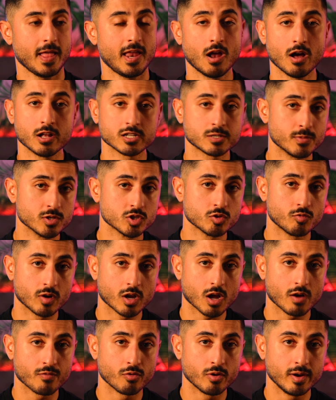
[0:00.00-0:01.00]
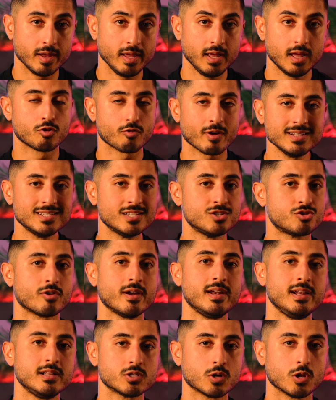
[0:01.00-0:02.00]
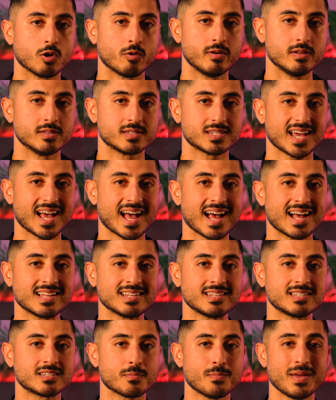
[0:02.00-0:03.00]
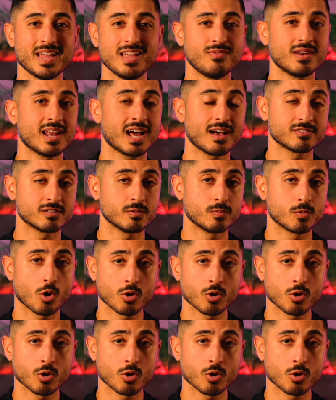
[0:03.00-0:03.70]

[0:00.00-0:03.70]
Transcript: enhanced muscle recovery, greater training tolerance, and may even have some